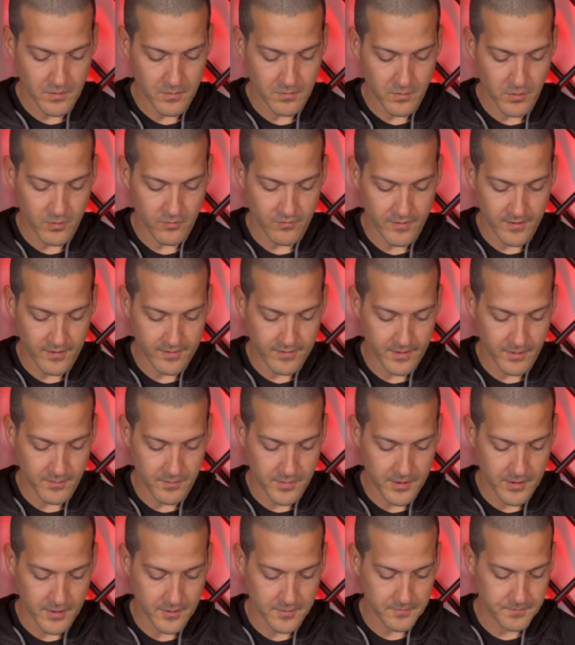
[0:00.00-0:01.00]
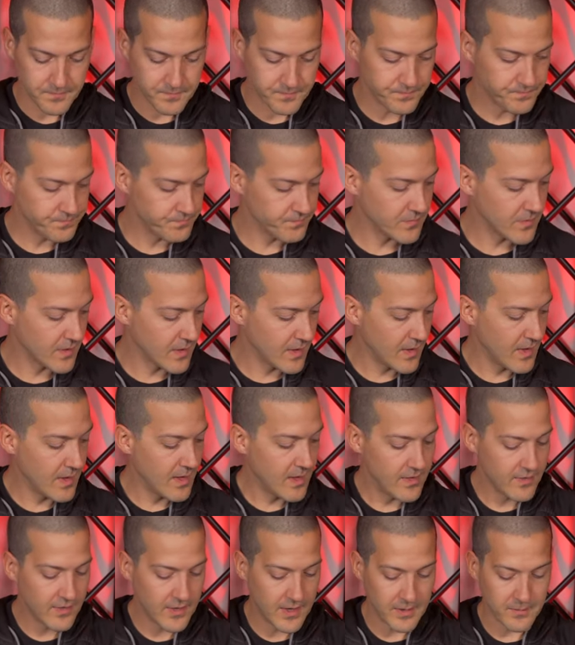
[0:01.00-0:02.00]
Move this up here.
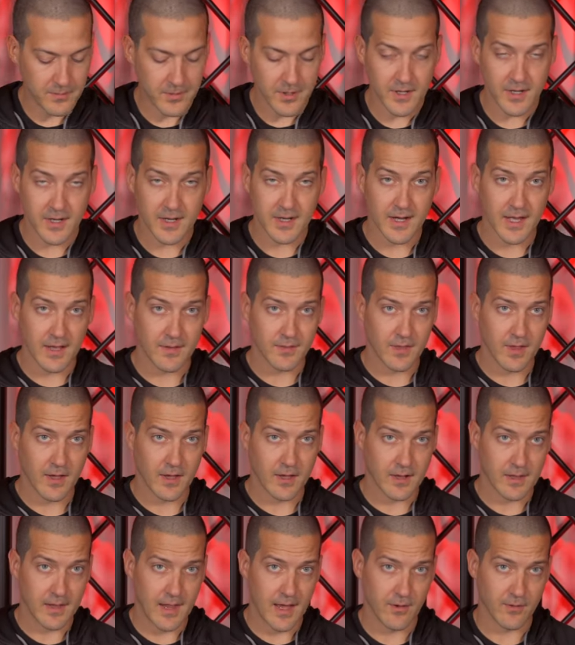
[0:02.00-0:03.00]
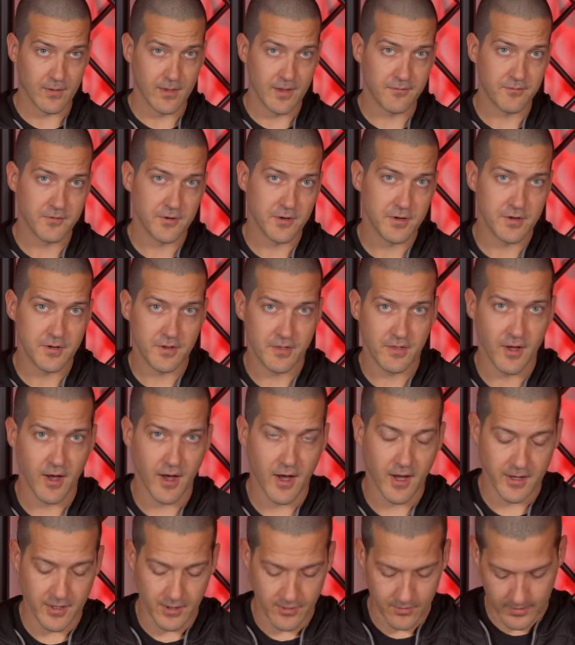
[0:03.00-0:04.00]
Then I'm going to connect that Cloudlifter to the
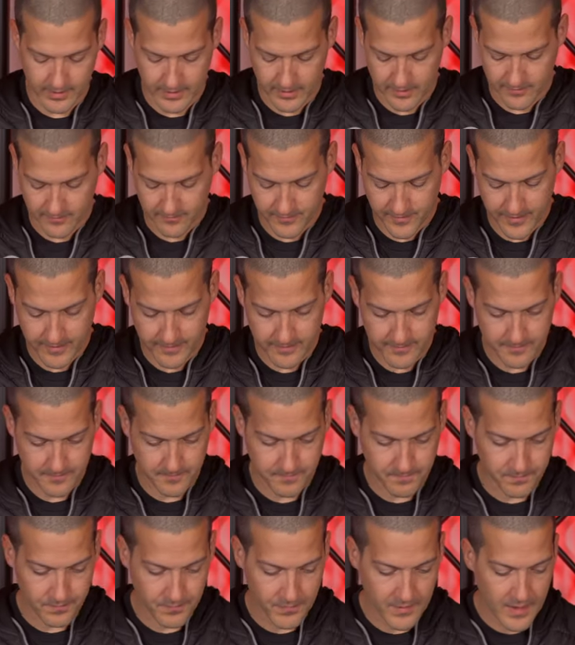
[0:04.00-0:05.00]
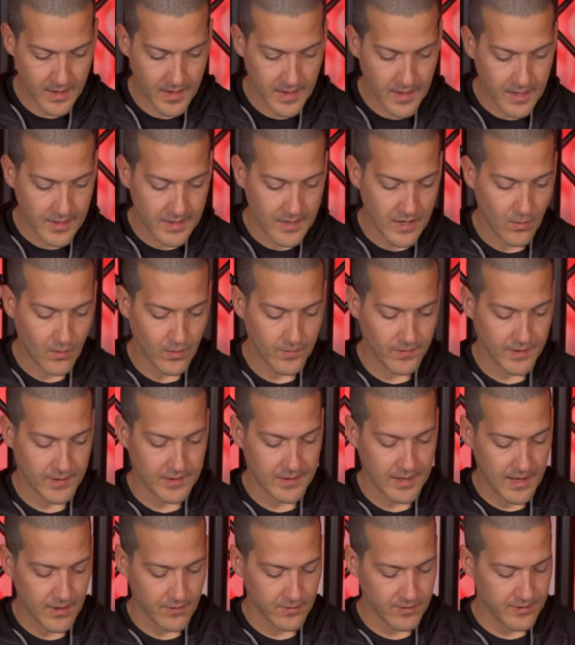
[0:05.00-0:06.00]
audio interface. Now what the
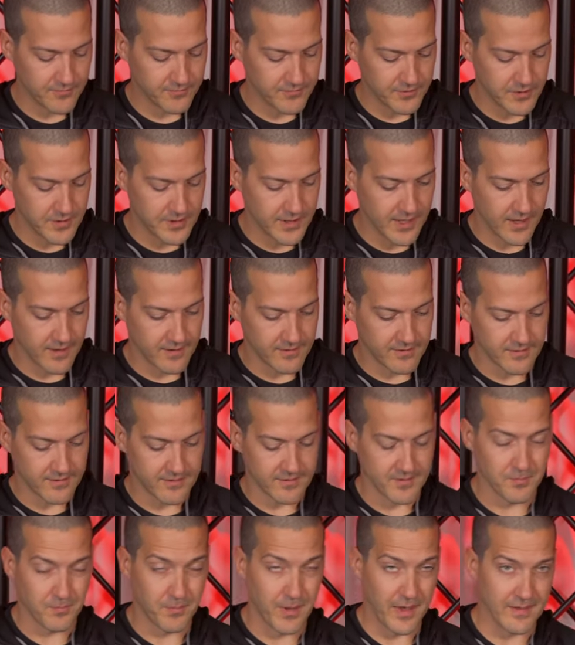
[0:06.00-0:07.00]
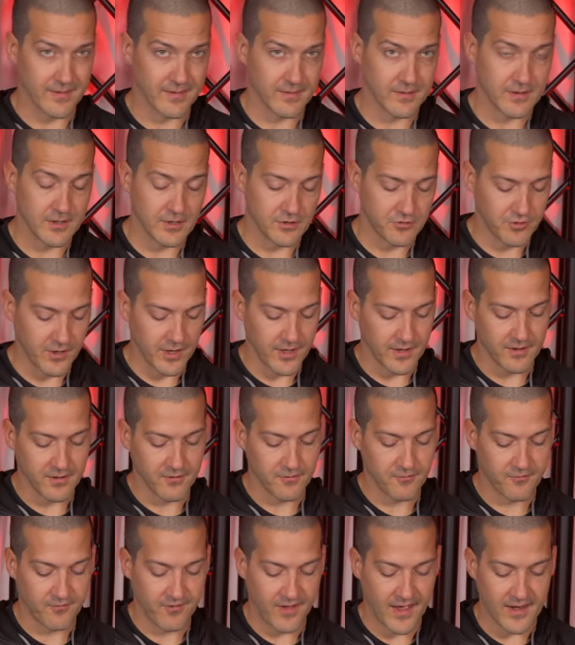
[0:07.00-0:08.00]
Cloudlifter does is it basically
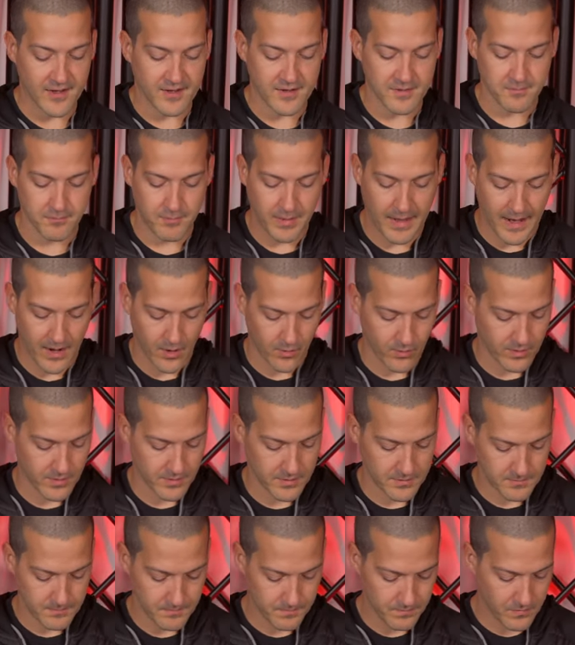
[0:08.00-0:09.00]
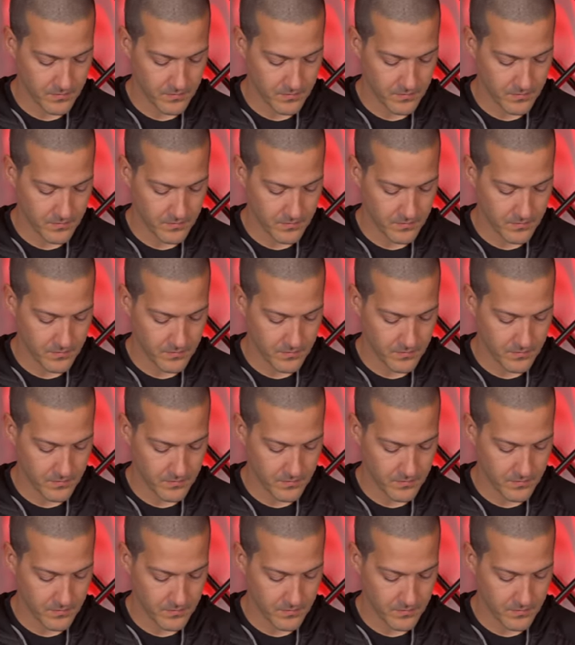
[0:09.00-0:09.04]
trades phantom power